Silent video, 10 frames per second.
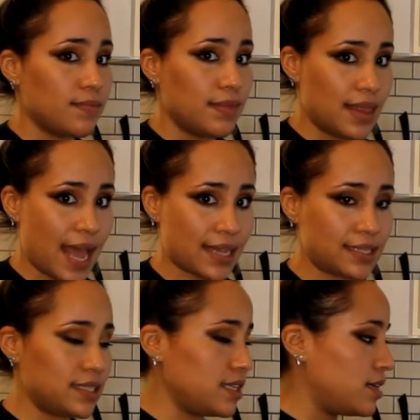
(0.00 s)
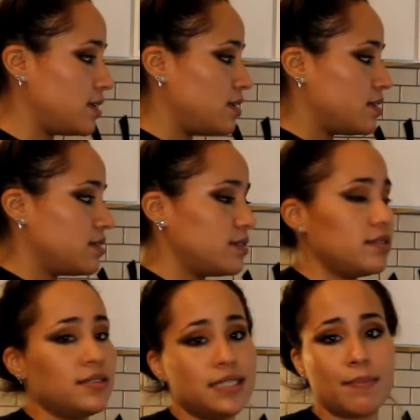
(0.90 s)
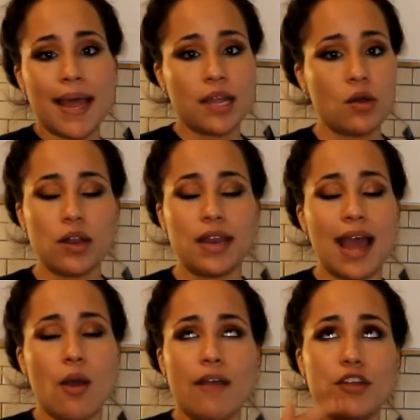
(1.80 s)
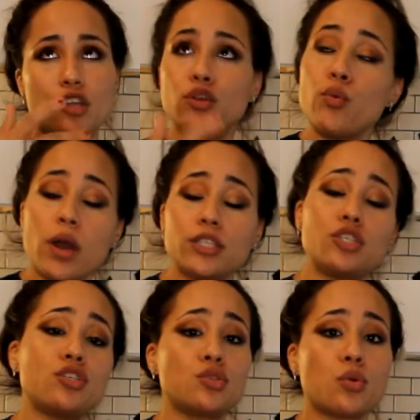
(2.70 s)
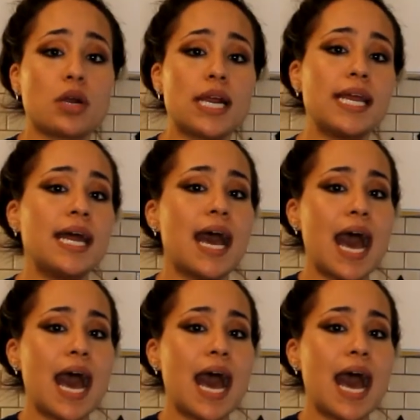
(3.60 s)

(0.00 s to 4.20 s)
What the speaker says: Next, depending on however you want to store it,